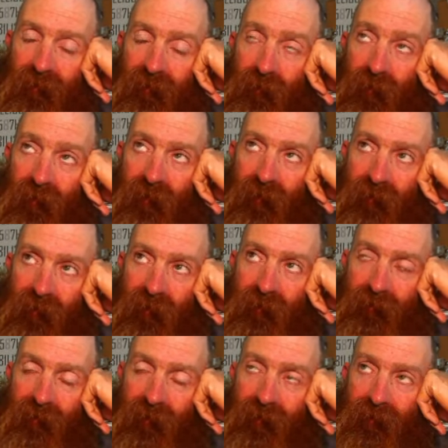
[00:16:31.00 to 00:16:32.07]
I'm not
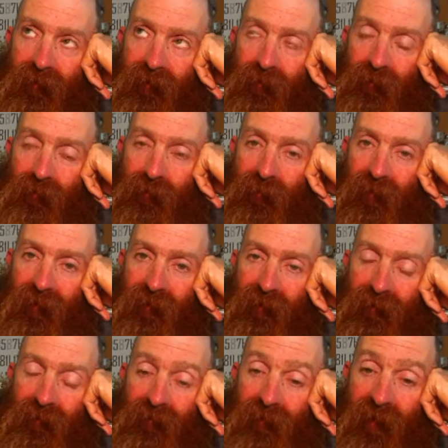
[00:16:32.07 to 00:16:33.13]
hungover, but
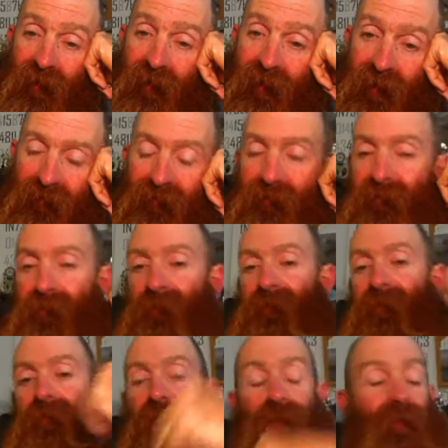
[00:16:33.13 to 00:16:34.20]
I've just had enough.
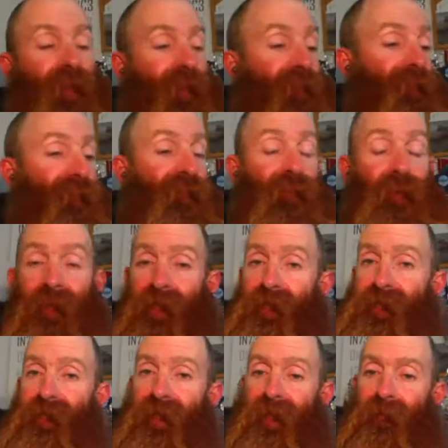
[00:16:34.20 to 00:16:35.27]
So footy
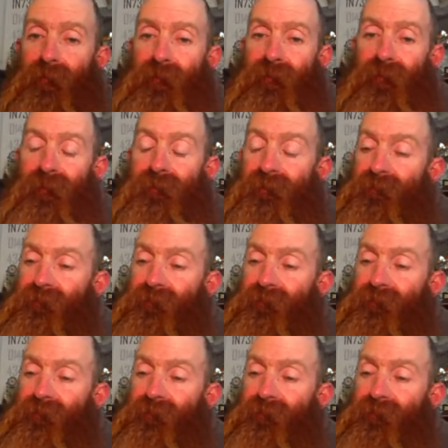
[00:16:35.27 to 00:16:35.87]
yesterday was good.